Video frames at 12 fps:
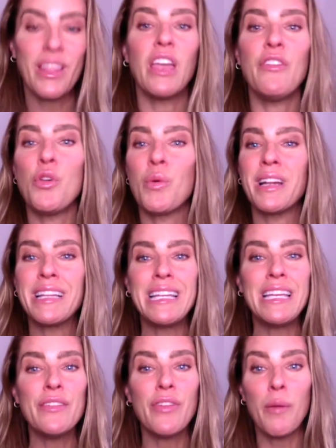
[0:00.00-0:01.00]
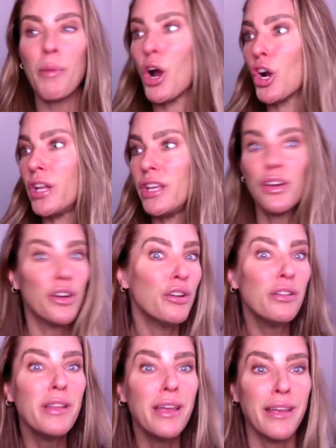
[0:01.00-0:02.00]
if you want to leave a party
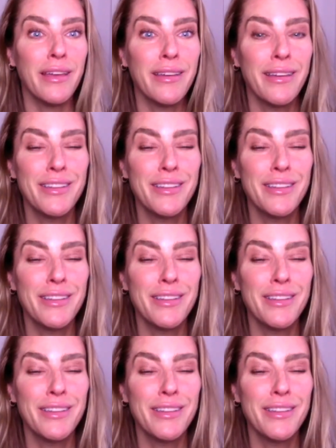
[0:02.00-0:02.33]
early,